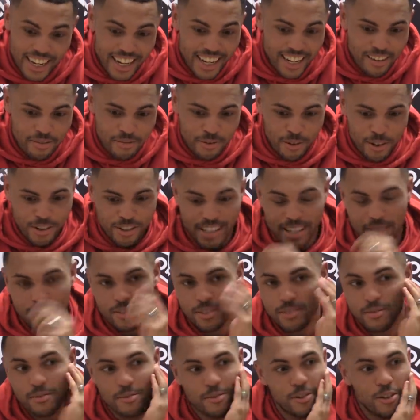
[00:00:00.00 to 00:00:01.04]
Yeah, first
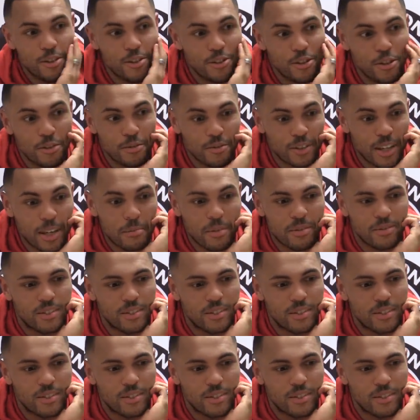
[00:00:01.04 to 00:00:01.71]
even for a youth team.